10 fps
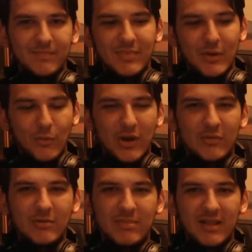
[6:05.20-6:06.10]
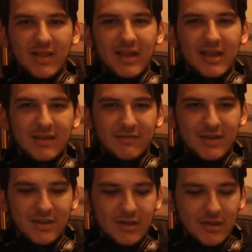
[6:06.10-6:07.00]
What it would be like if
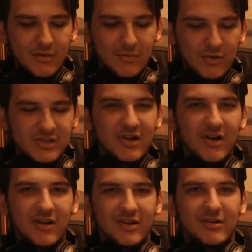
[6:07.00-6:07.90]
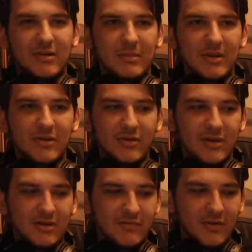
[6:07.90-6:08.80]
he was on Remnant during
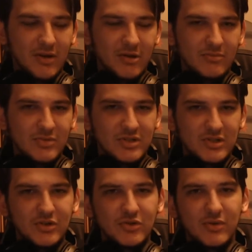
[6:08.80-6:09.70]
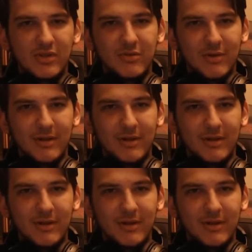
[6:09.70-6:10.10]
Volumes 2 and 3.